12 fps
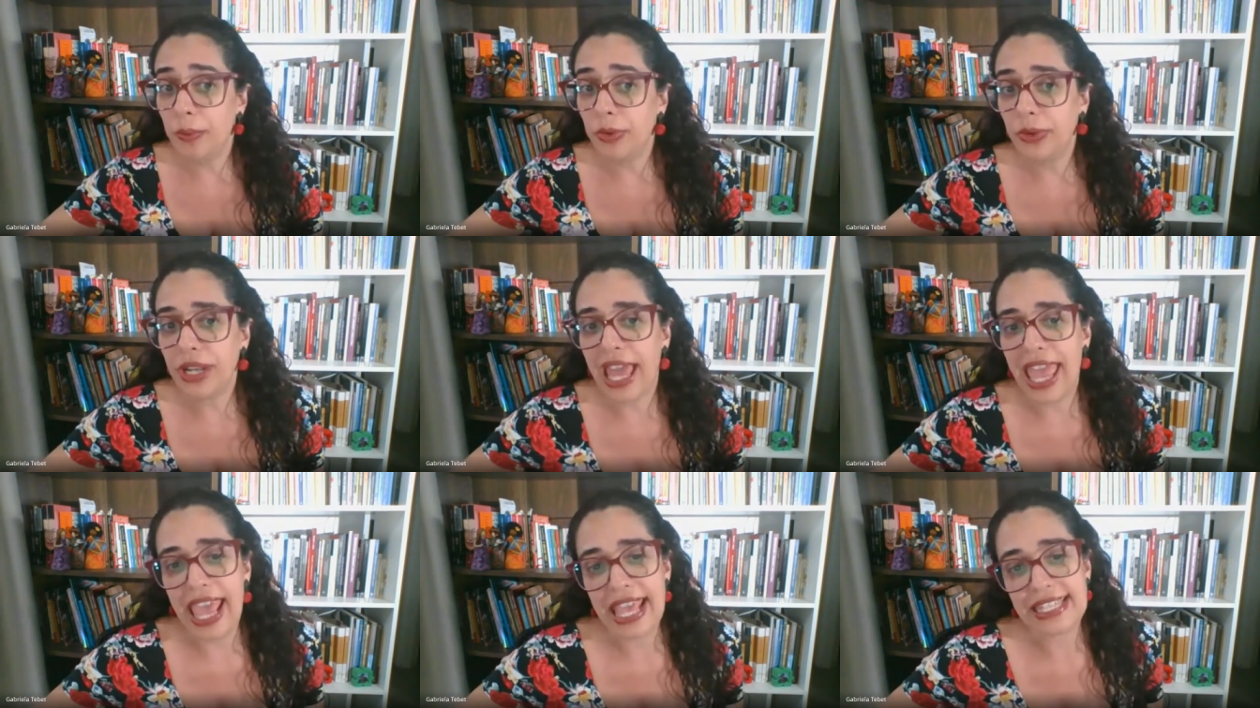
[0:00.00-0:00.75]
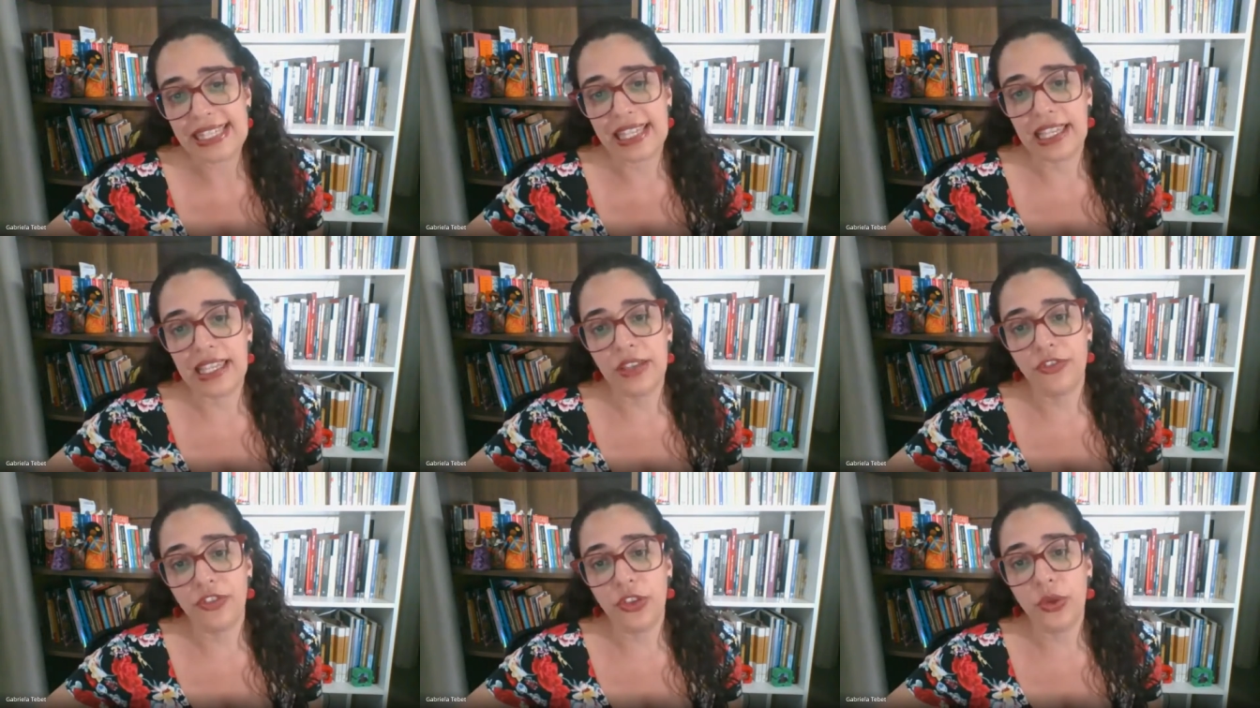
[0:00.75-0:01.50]
Bruna asked
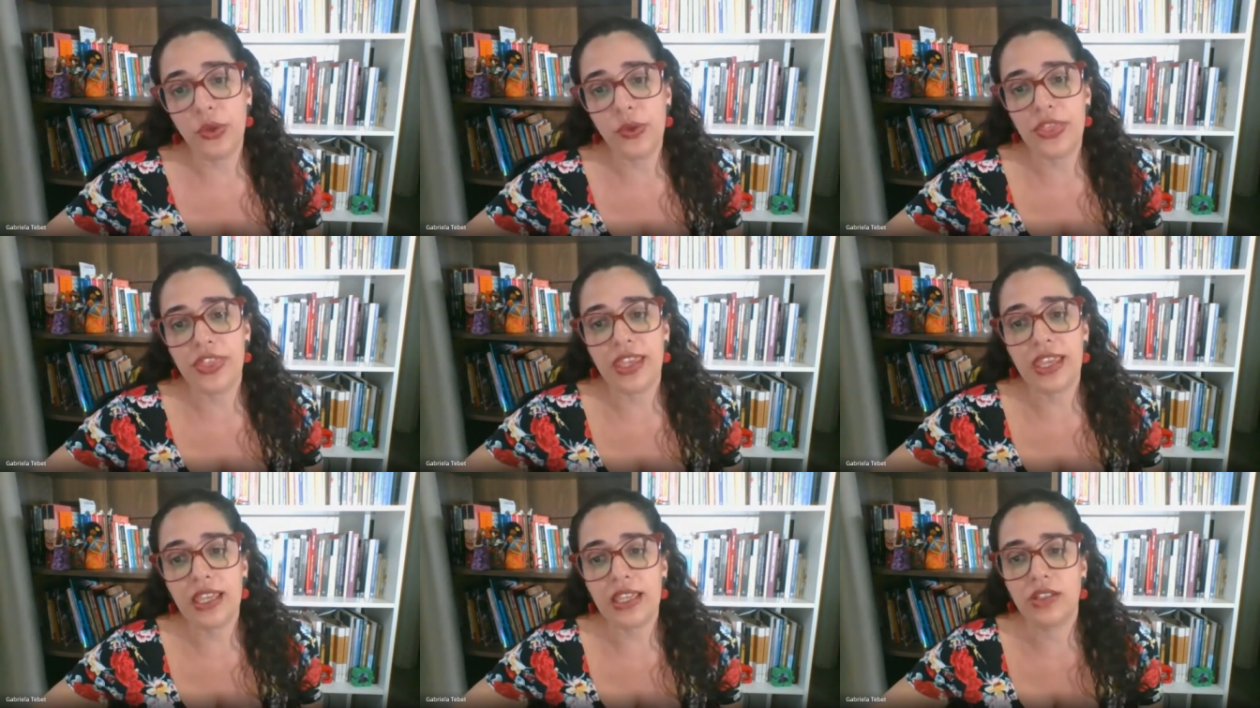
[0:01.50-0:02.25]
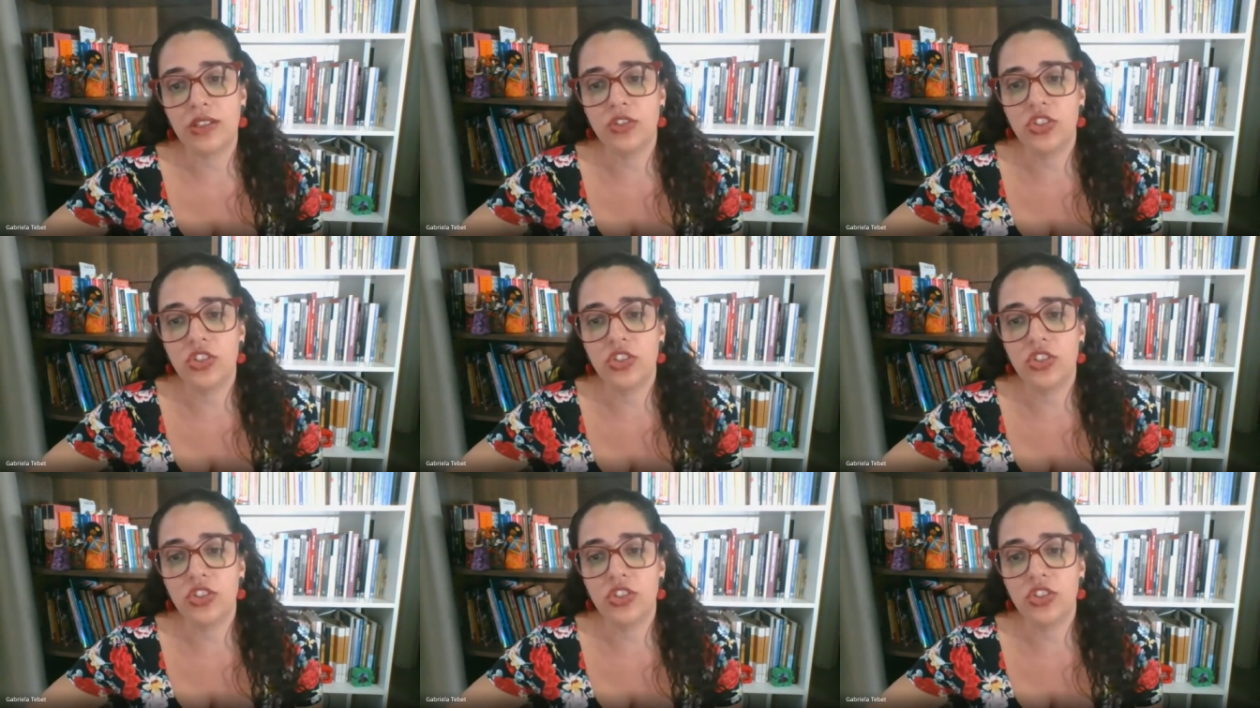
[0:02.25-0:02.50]
if do you think